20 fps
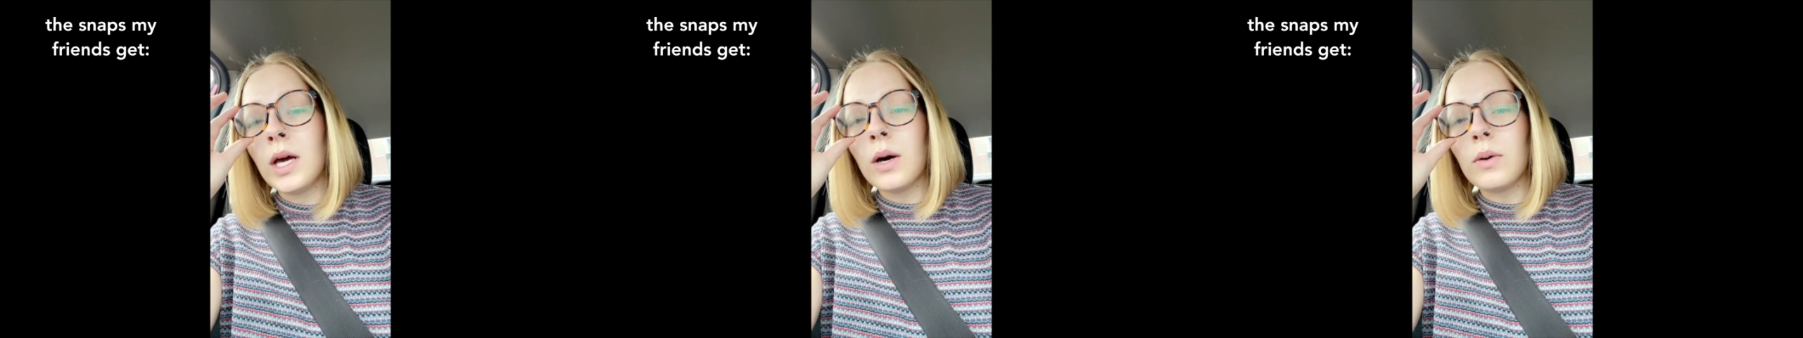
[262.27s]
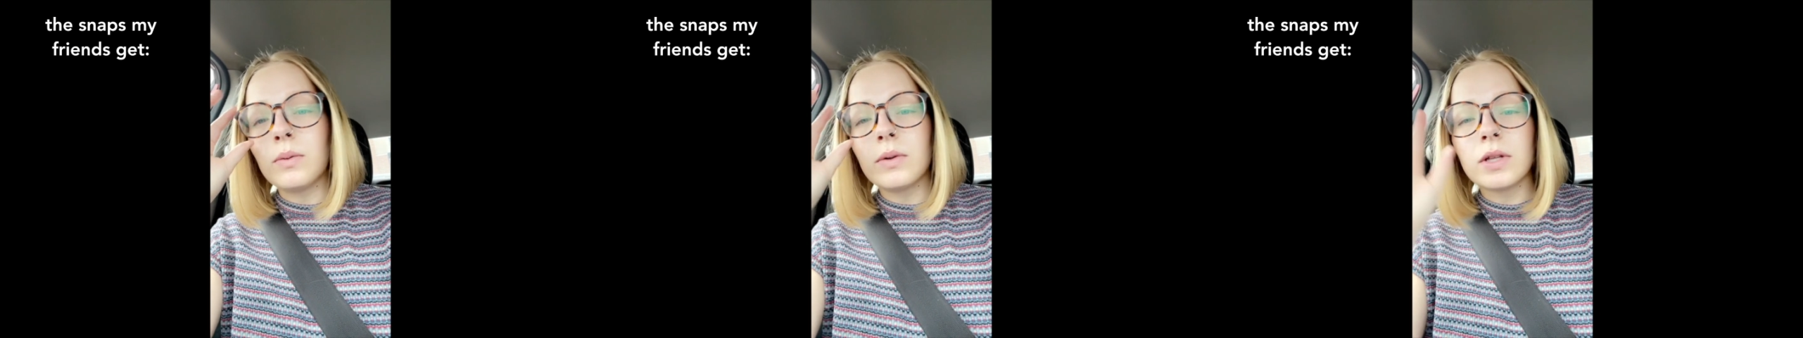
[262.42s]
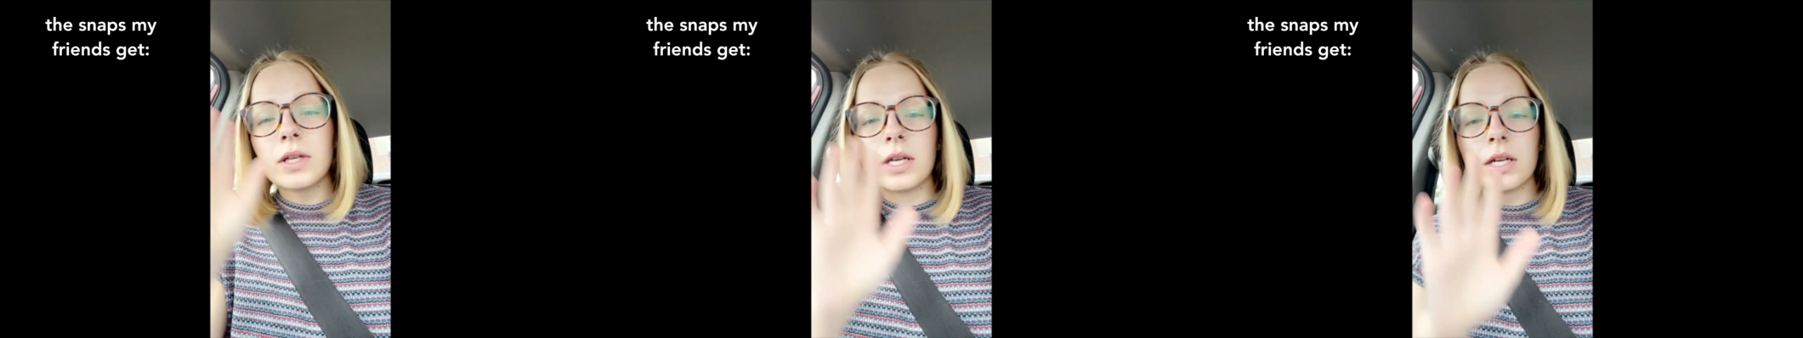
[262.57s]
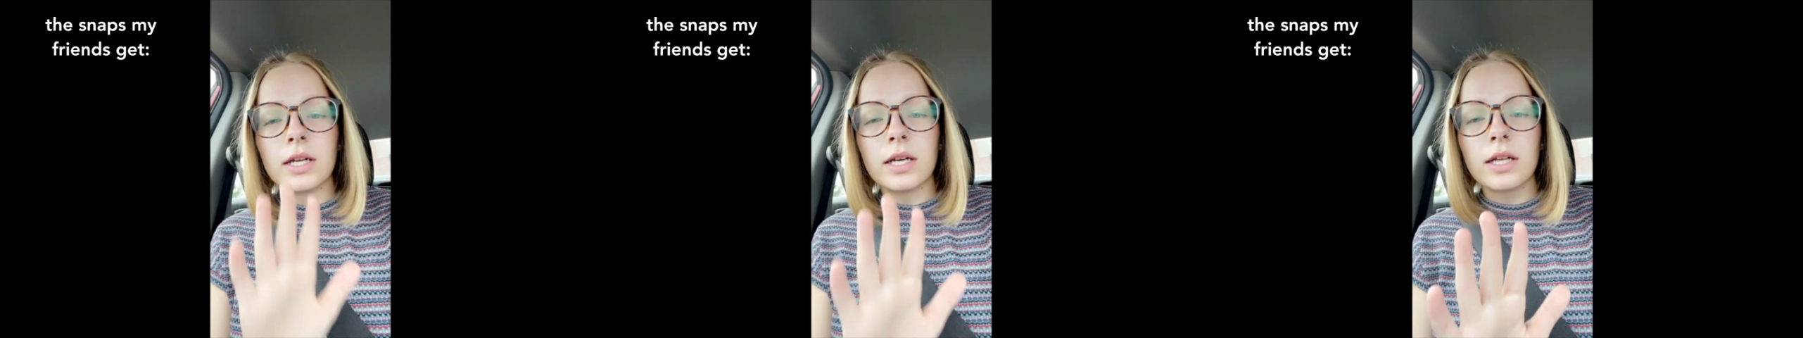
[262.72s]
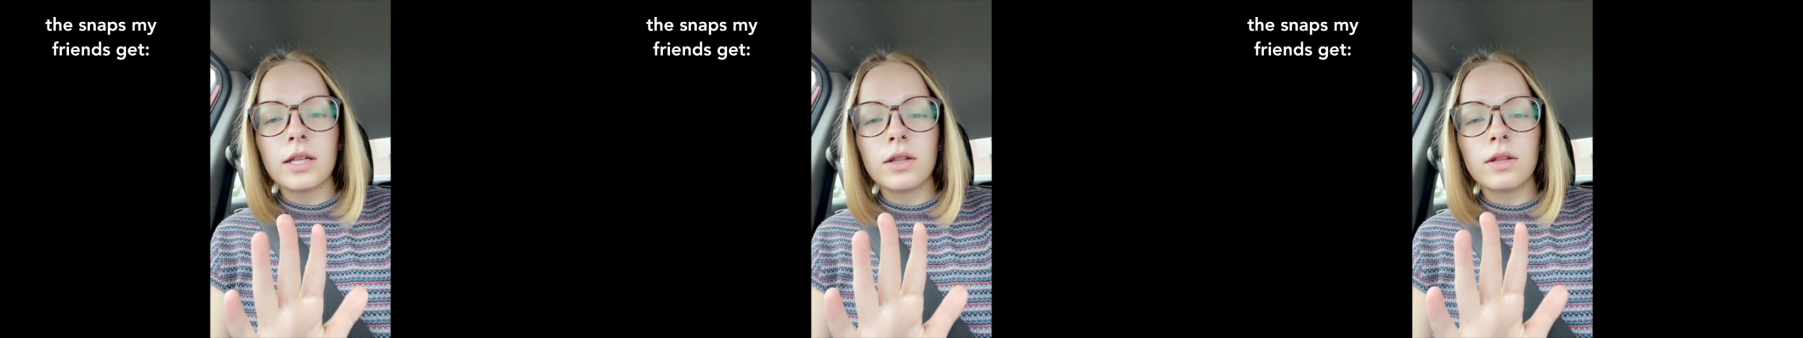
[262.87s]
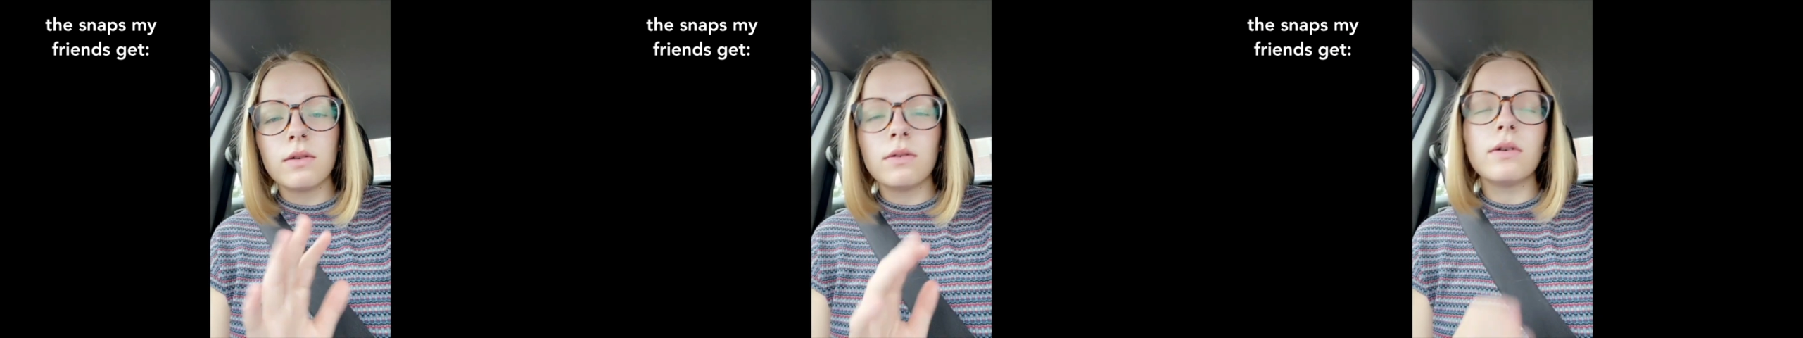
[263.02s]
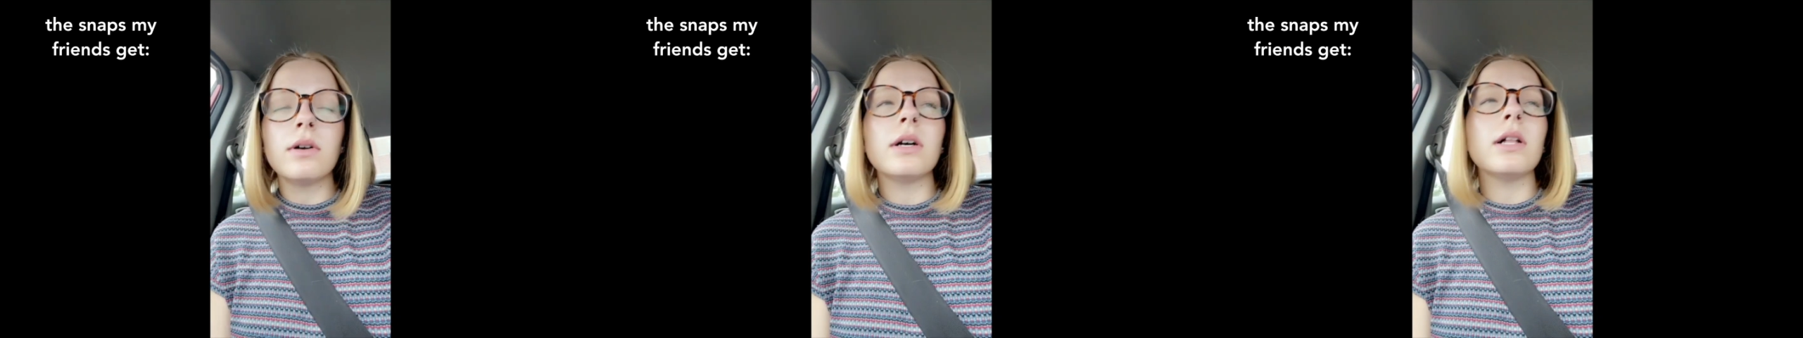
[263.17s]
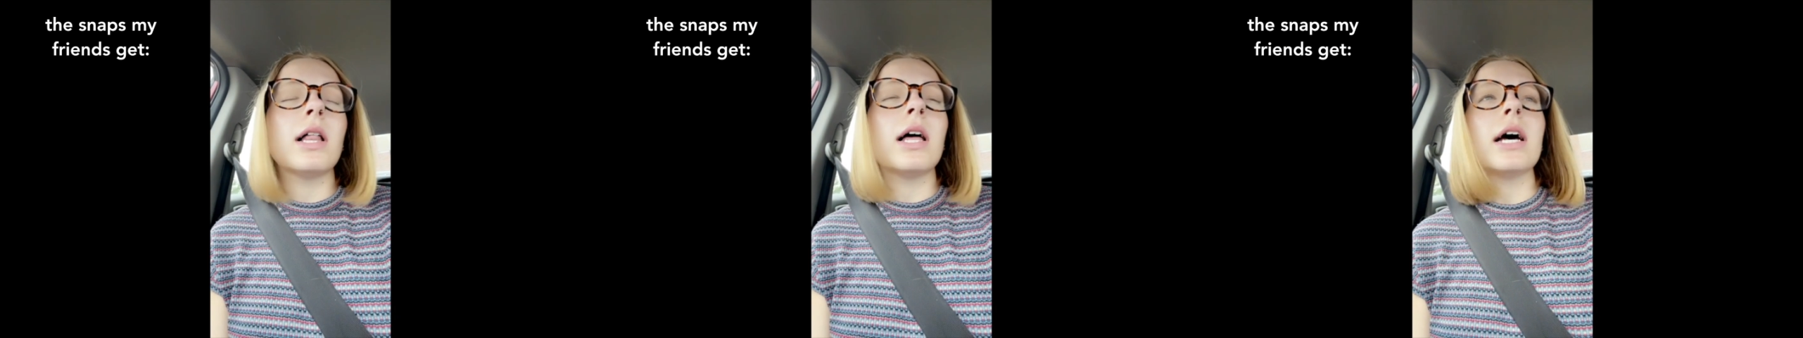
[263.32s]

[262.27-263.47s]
I was going to get the real